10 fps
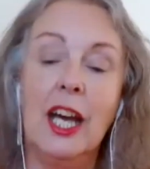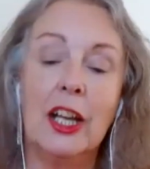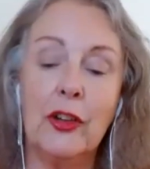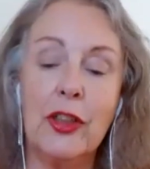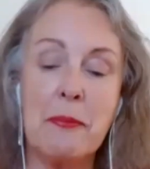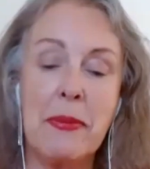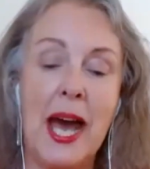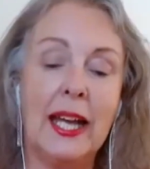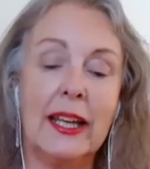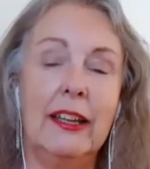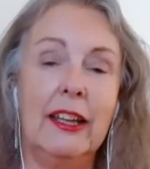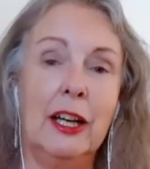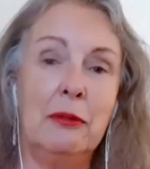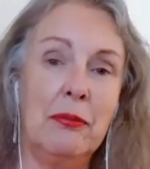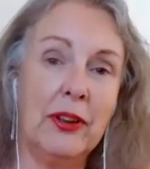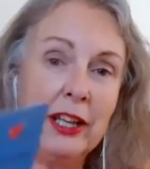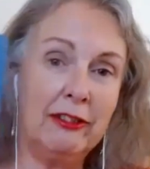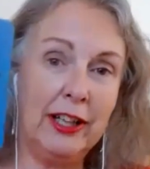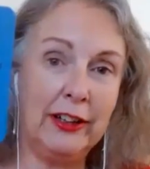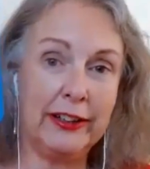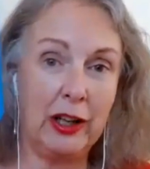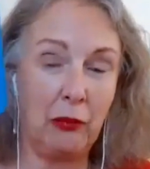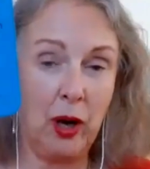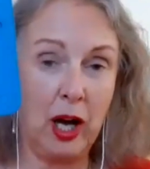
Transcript: And on the back, there is